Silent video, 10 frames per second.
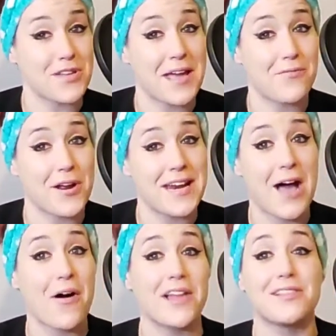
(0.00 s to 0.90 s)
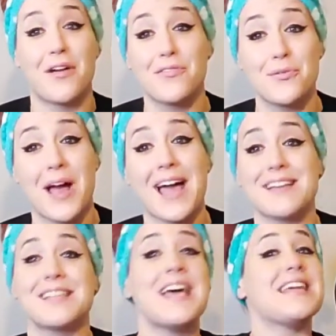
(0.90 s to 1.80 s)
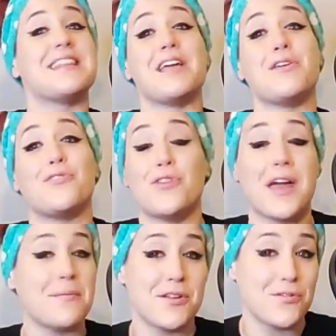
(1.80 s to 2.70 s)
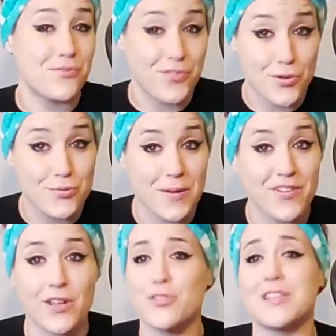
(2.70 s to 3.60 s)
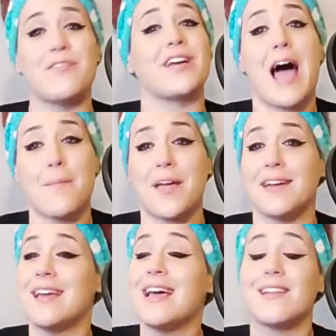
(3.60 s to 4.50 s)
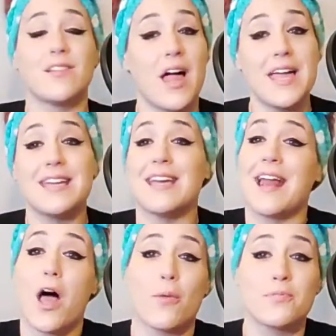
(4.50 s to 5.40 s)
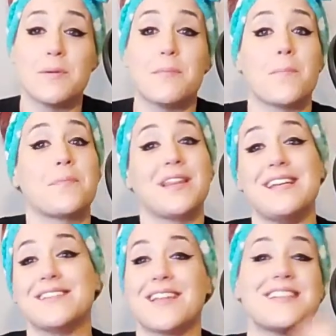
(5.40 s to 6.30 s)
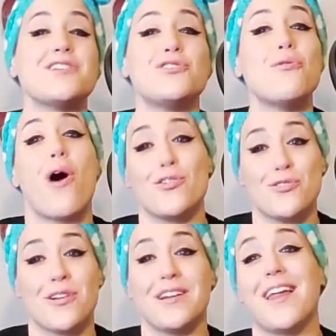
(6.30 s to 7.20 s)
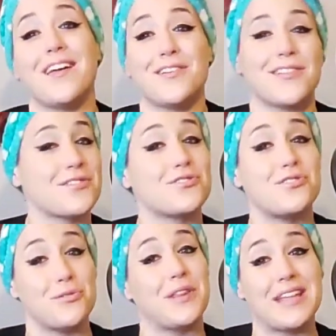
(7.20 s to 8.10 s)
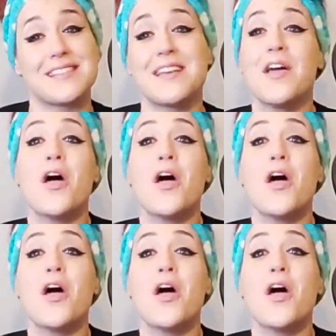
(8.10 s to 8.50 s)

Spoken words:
I have right now. I love you guys. Thank you to anybody who views my videos. Leave a comment, like, it helps me. But please, let's hit 200. Like, let's do this.